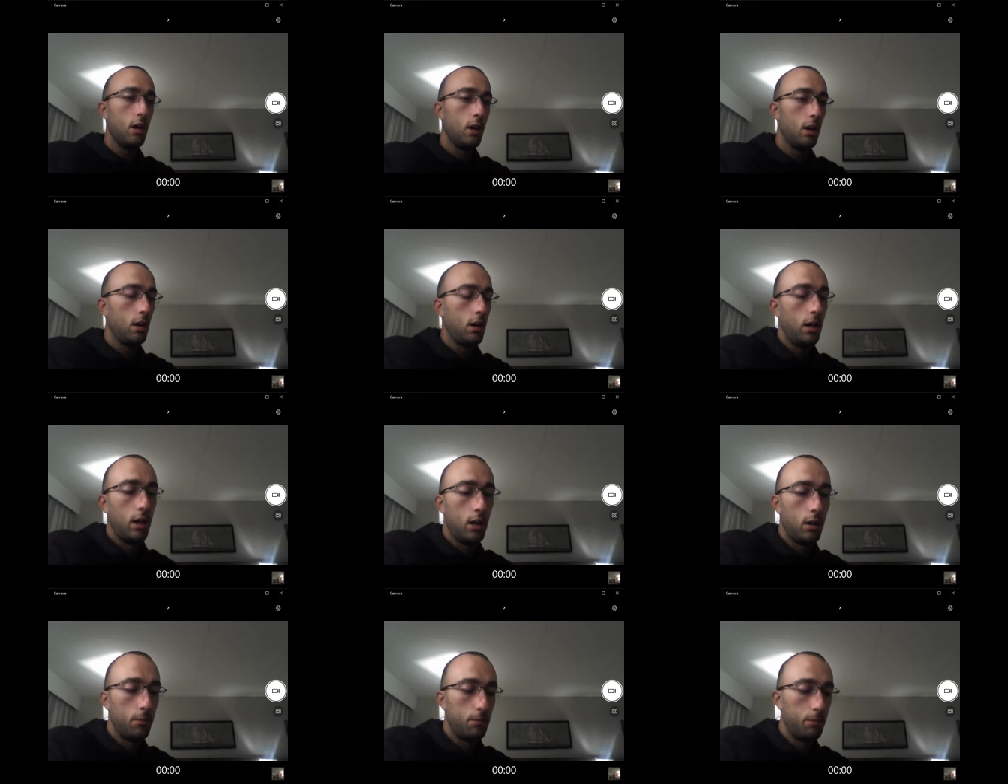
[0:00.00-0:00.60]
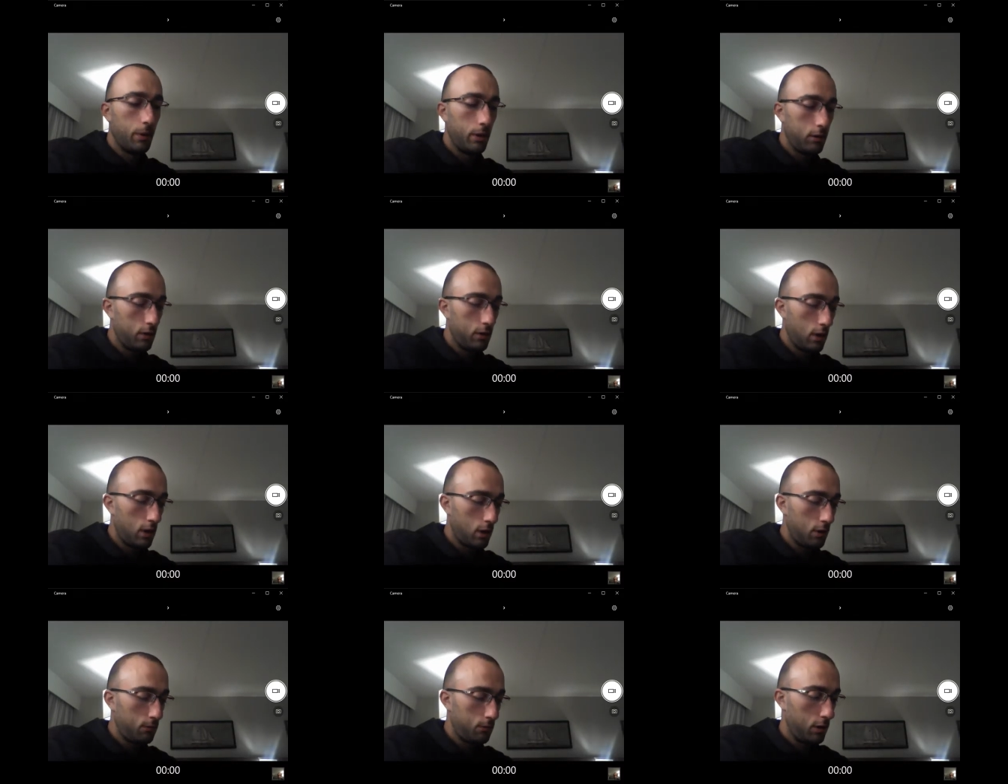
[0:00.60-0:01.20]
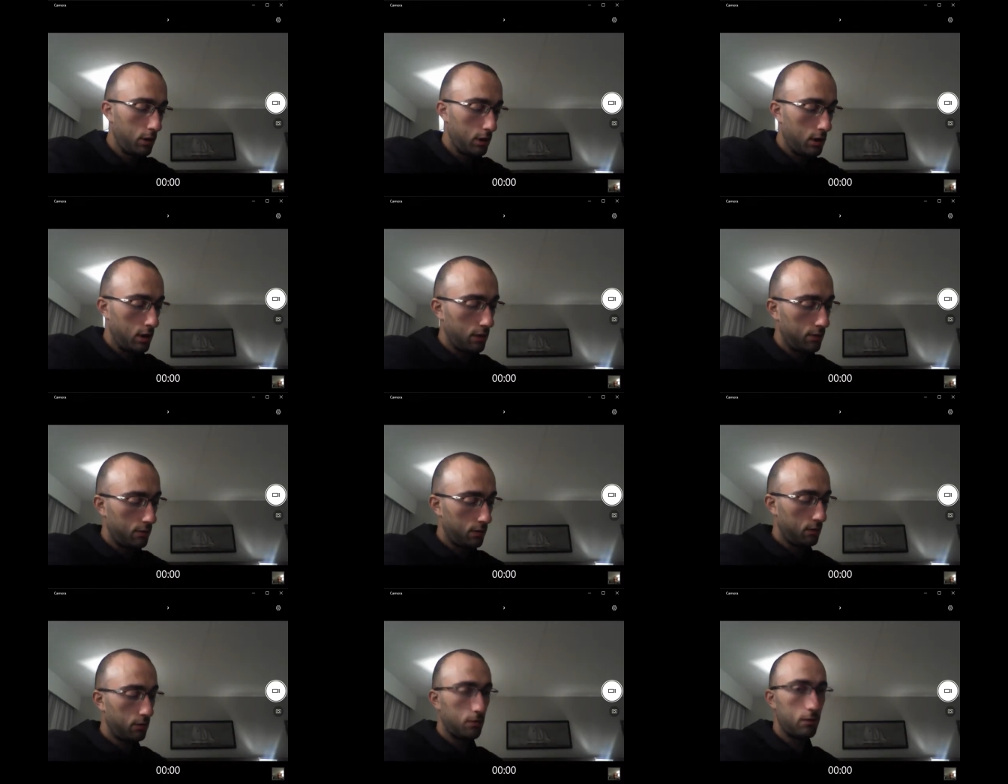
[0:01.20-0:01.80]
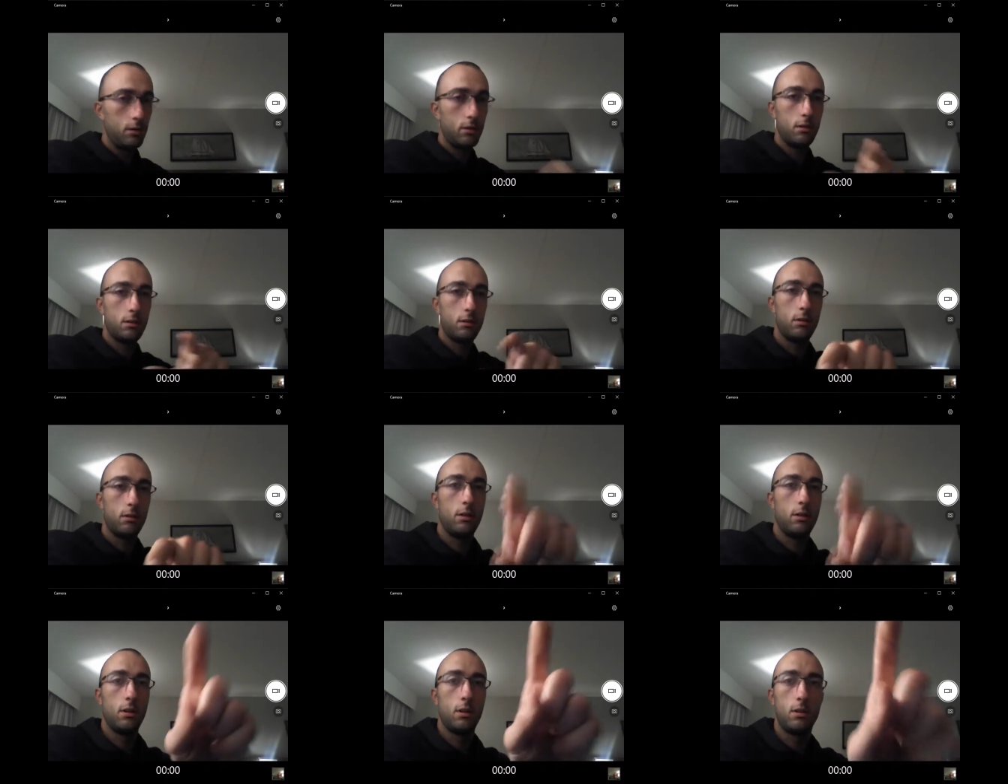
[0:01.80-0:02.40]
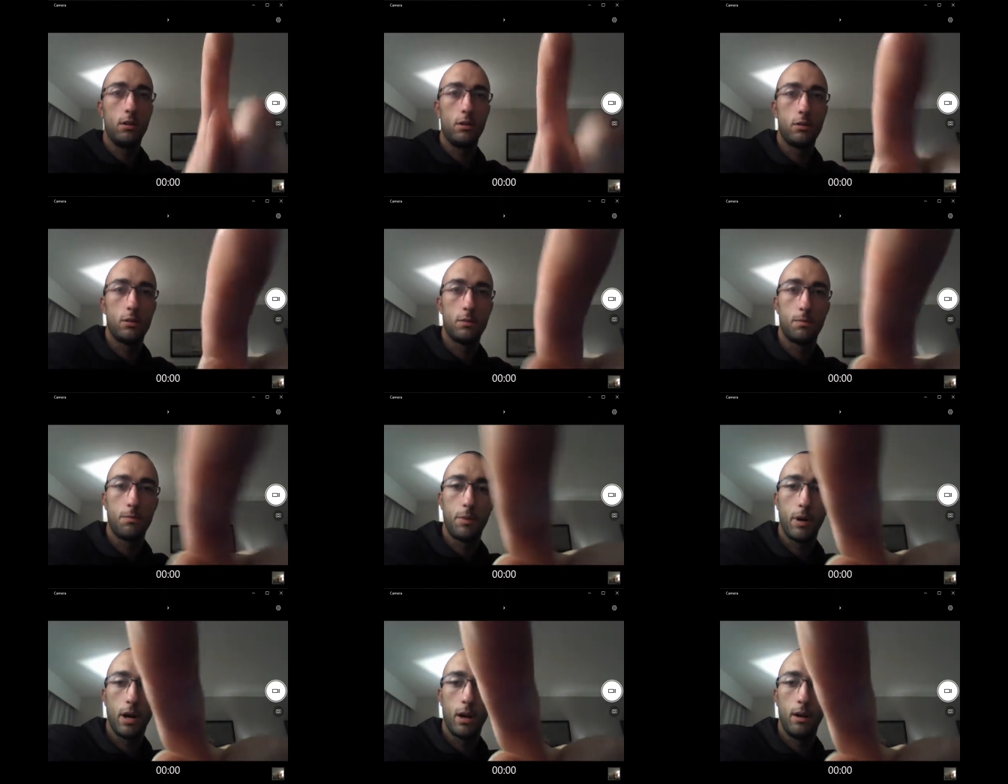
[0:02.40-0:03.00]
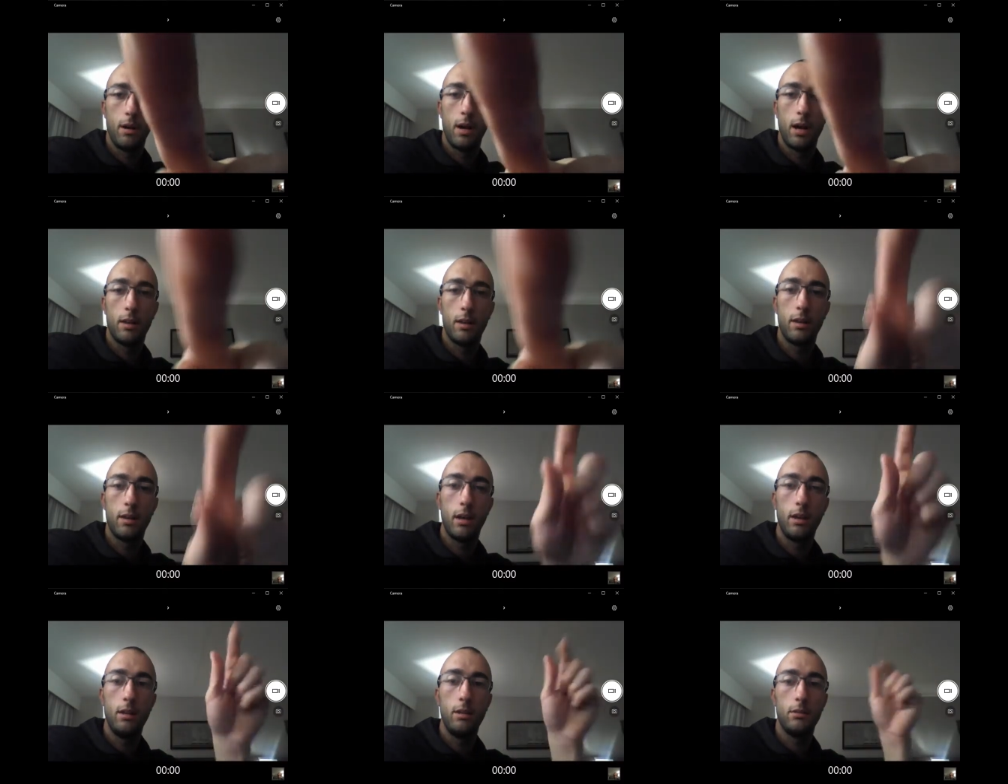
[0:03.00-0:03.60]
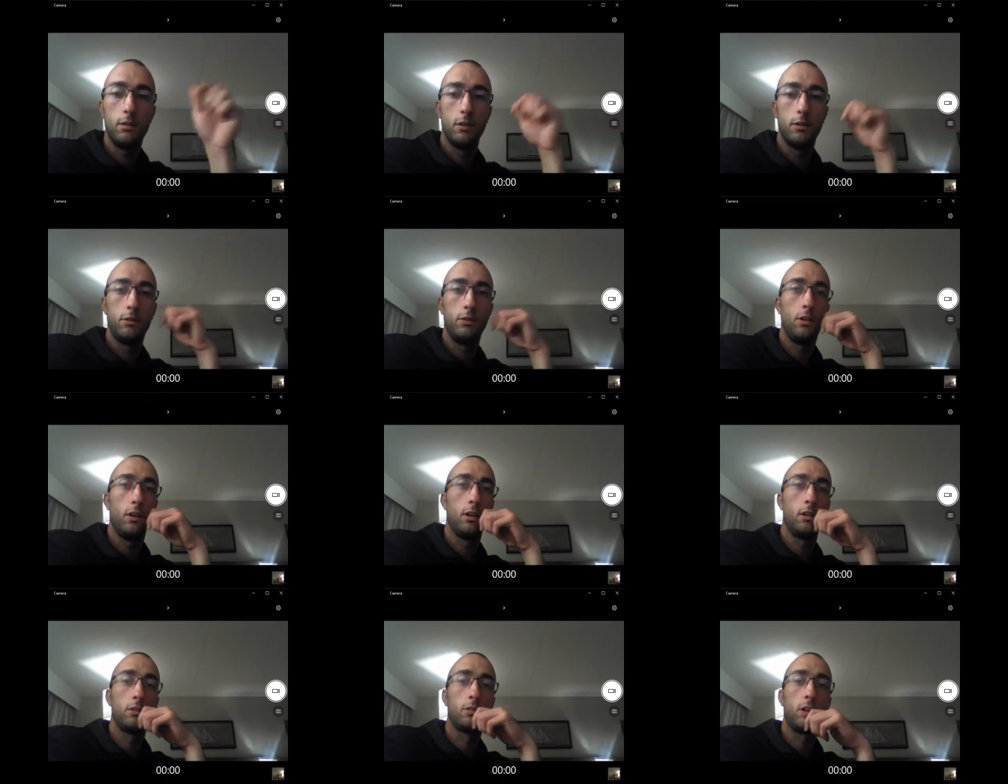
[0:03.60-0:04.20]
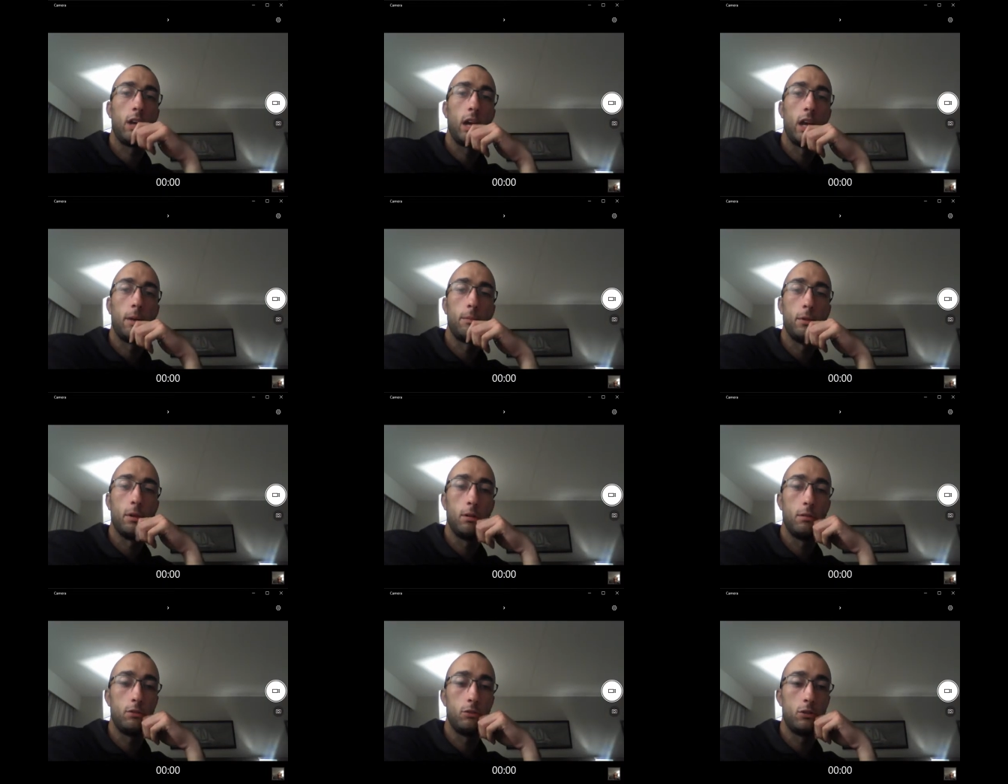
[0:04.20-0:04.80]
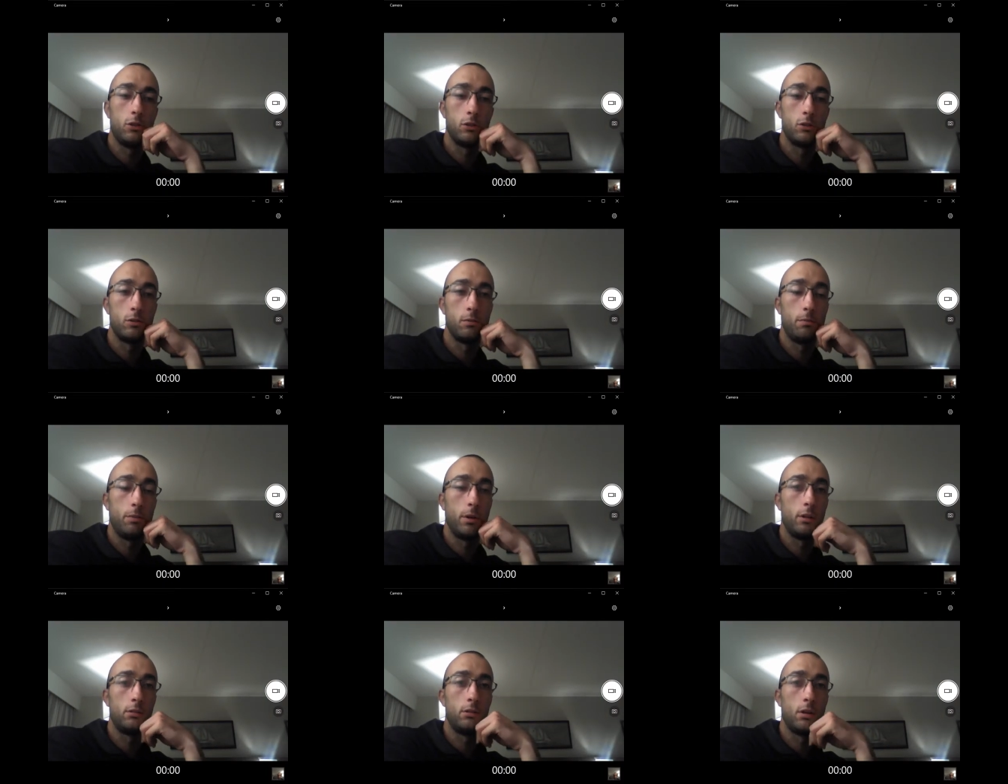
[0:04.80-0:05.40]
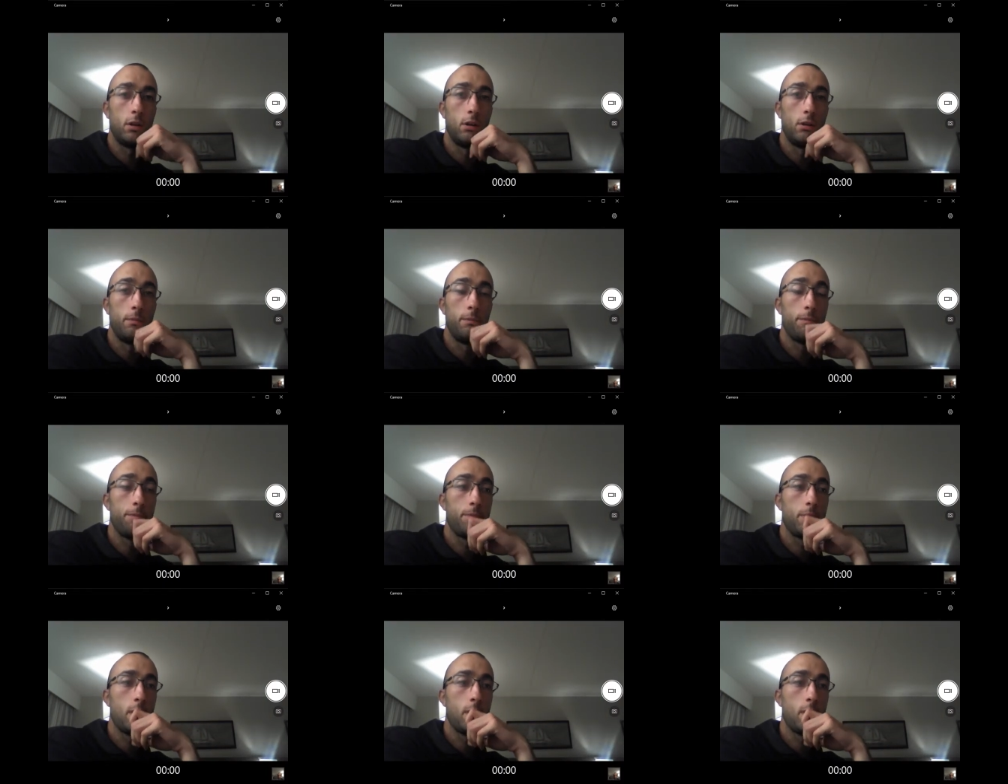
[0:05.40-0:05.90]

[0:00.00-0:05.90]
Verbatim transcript: and but uh, really even you know, it's probably not that easy to see on this camera, just but um,